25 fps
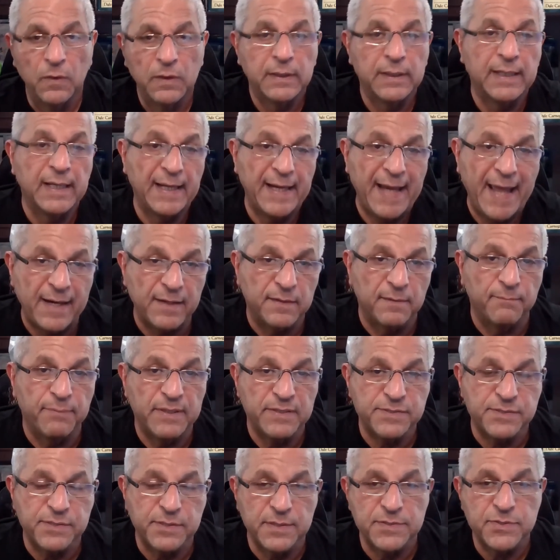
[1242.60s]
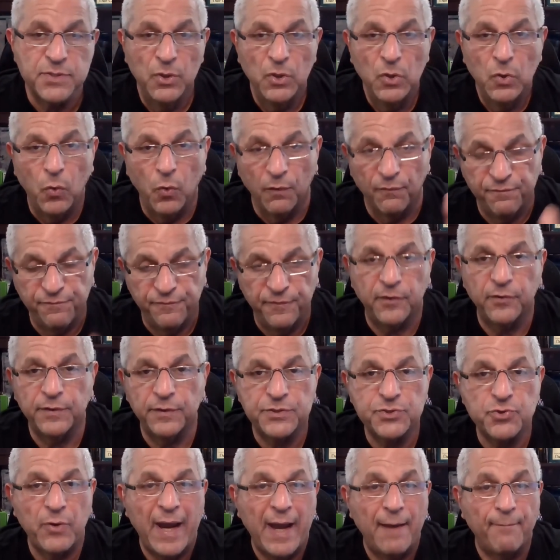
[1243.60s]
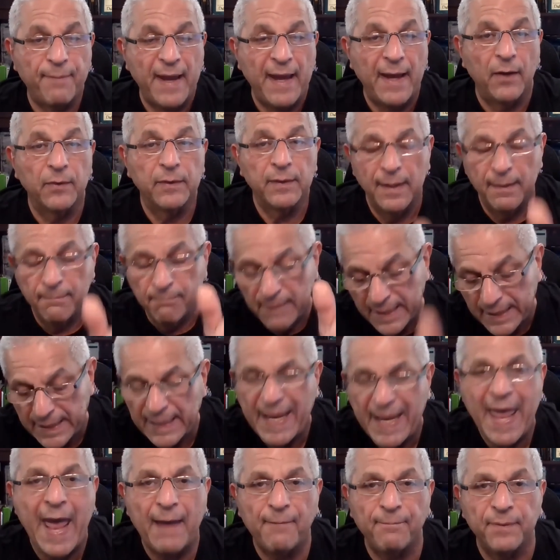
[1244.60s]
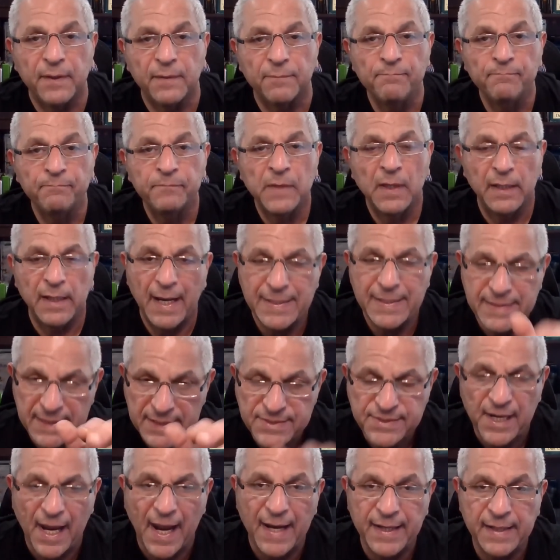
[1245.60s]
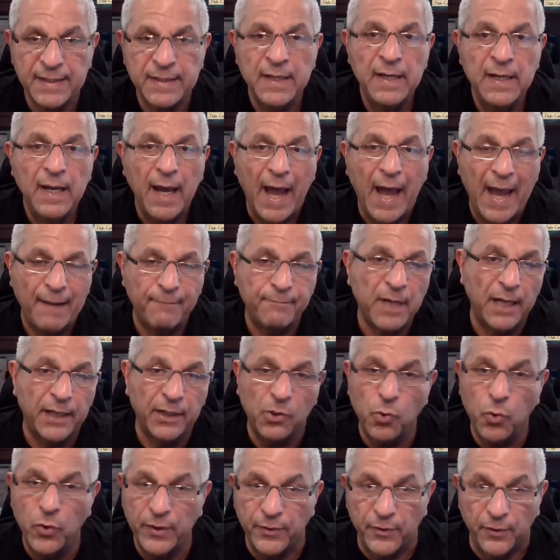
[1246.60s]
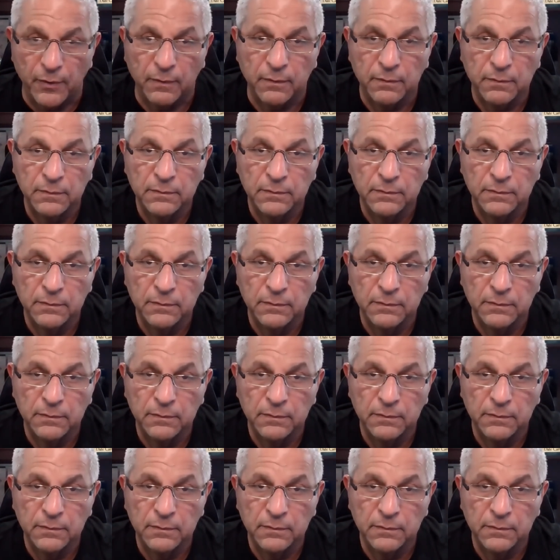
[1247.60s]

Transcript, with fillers: get out of the business, or figure this crap out and make it happen. And I decided I'm not a quitter.